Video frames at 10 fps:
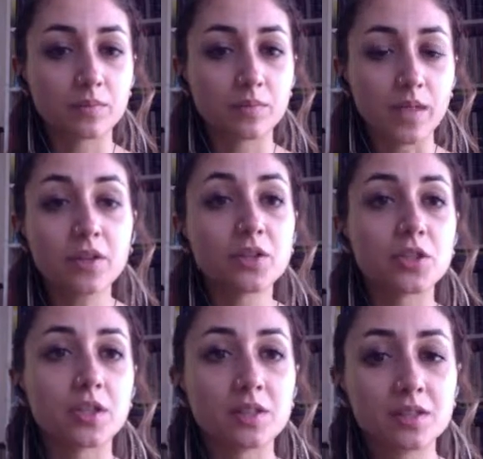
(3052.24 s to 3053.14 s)

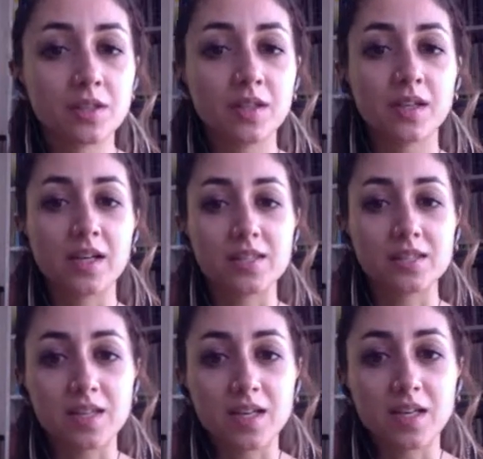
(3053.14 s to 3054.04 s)
energies as
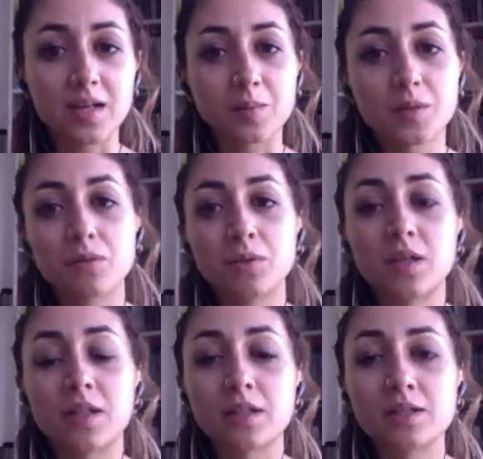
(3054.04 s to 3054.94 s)
they come through
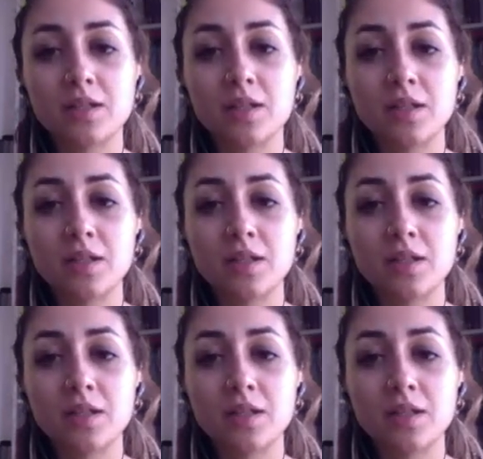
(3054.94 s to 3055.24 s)
us.